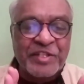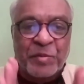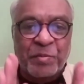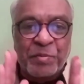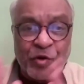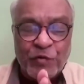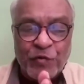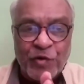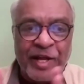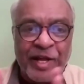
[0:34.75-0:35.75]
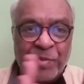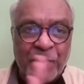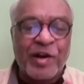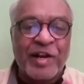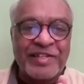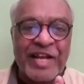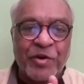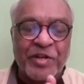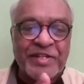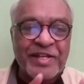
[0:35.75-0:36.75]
is a powerful and powerless language,